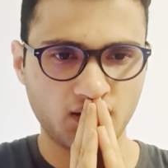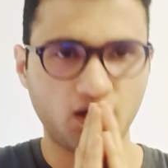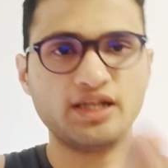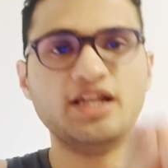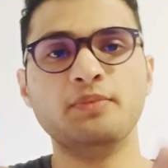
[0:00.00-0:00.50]

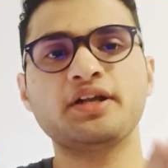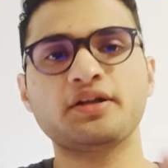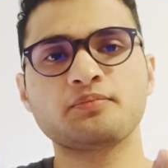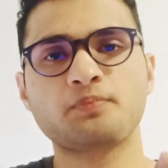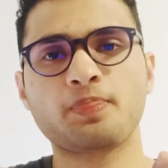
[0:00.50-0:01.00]
a
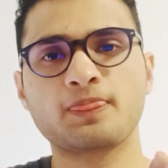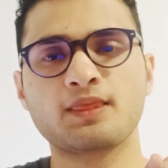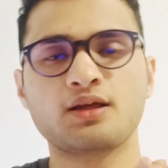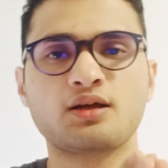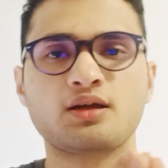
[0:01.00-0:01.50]
limit
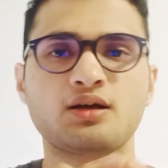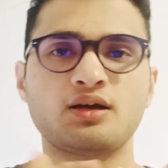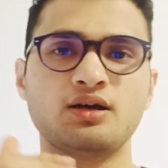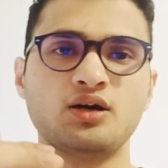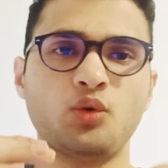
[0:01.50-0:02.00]

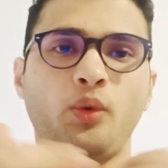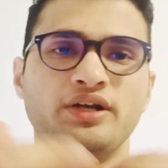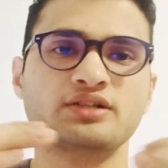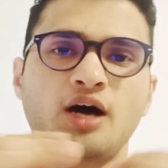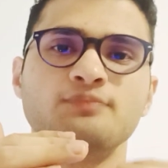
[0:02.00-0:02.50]
when
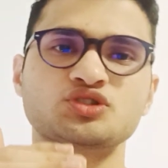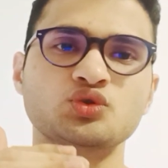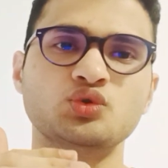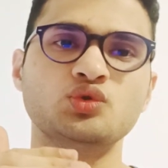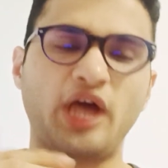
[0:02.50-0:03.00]
it comes
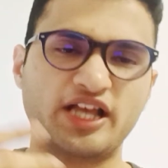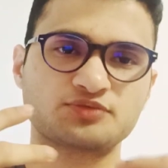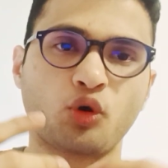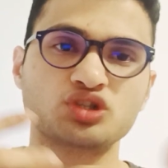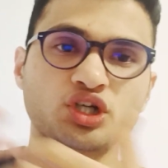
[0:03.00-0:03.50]
to
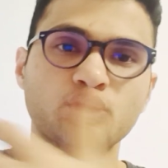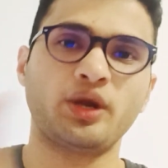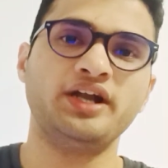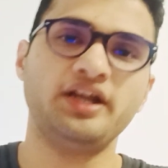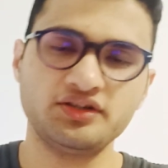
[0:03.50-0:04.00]
exposure to
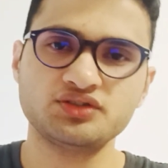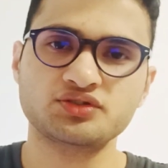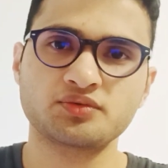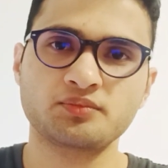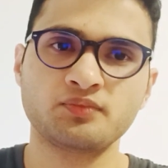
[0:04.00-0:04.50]

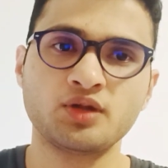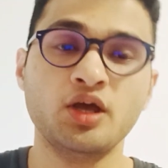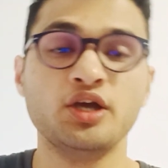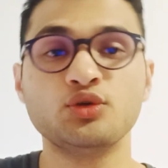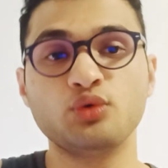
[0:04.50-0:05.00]
Indians.
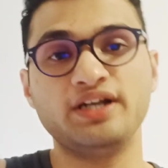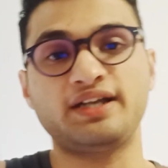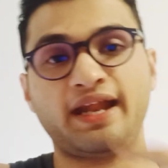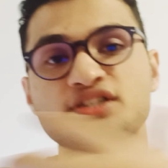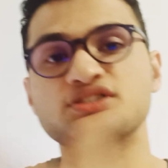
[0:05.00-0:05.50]
You
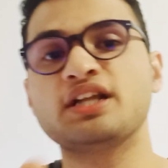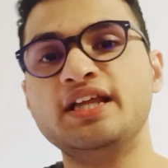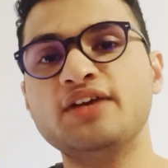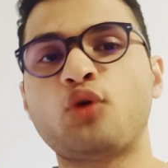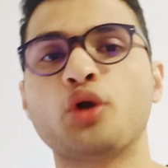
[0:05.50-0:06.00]

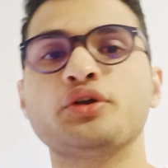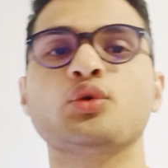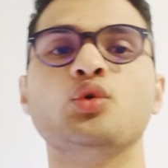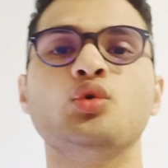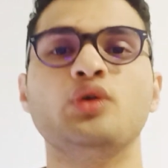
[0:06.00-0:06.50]
intentionally want
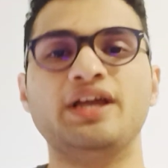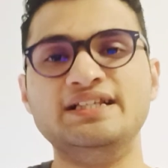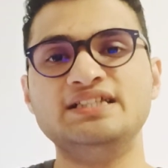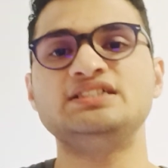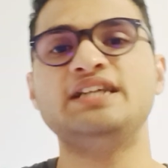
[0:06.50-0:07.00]
to
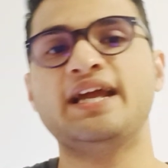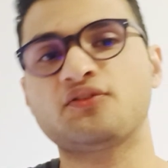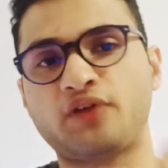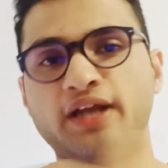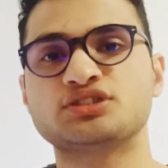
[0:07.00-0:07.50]

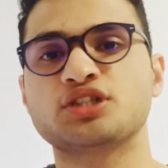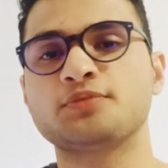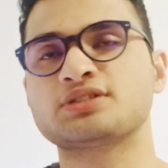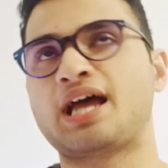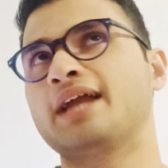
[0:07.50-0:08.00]
initiate
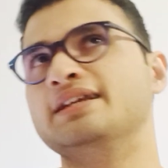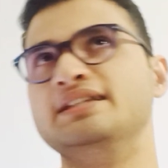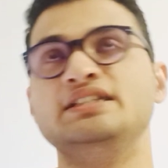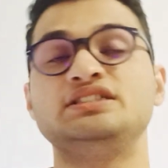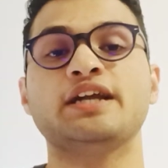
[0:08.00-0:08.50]
friendships and
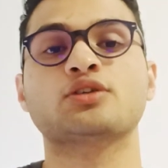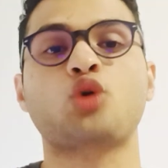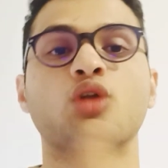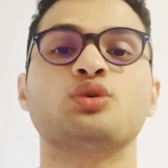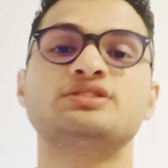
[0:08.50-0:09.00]
initiate
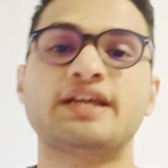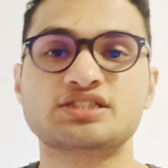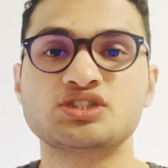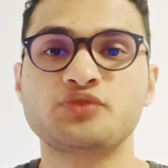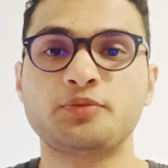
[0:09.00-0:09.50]

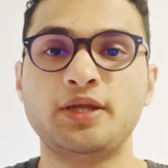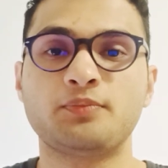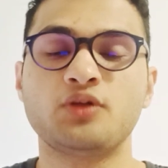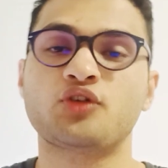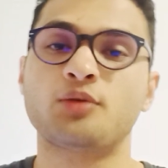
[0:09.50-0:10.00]
conversations with
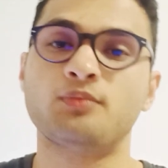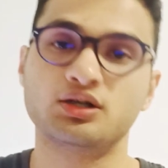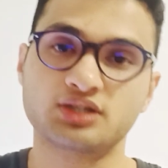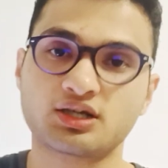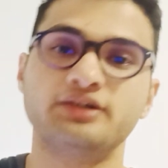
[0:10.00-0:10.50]
people from
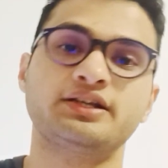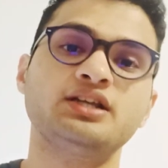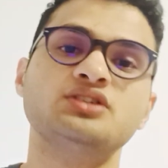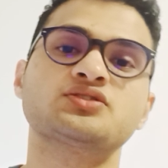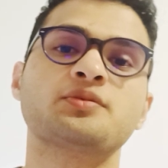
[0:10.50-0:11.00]
other
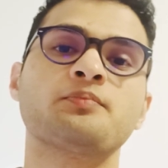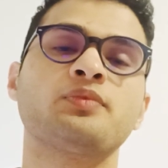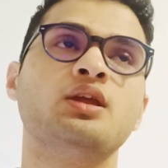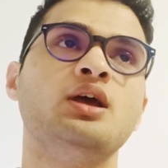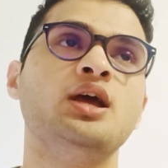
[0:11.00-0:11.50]
countries.
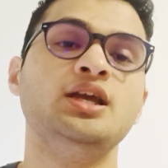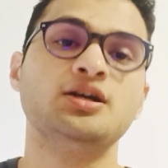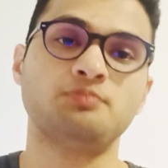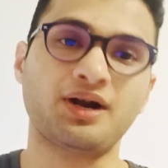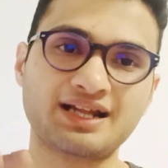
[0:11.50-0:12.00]

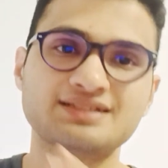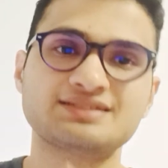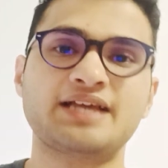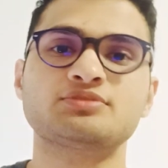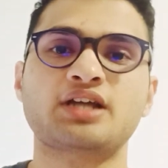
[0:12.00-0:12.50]
But at the
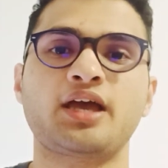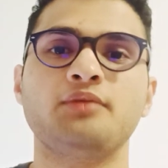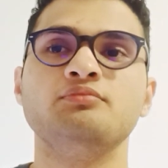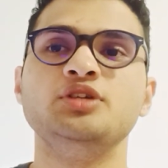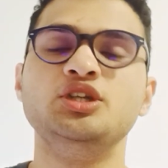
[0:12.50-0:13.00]
same
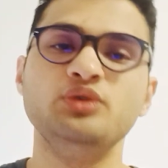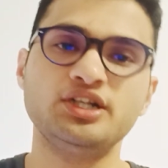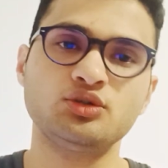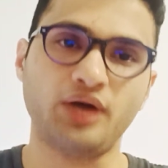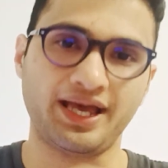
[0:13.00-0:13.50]
time, you
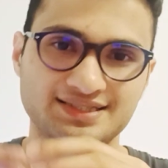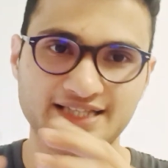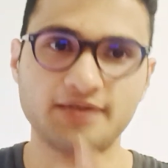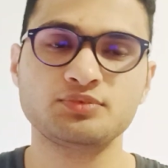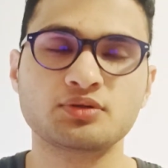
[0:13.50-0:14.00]
need to
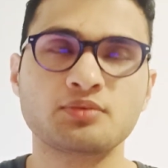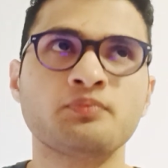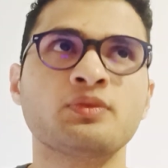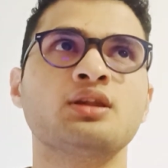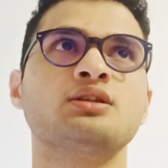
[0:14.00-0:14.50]
accept
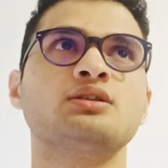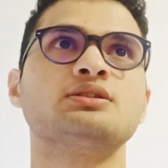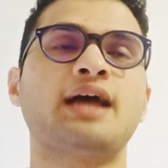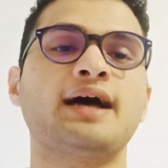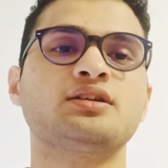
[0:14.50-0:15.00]

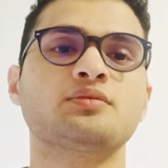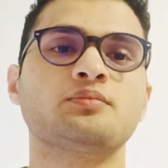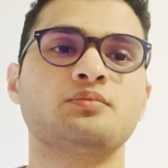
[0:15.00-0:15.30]
that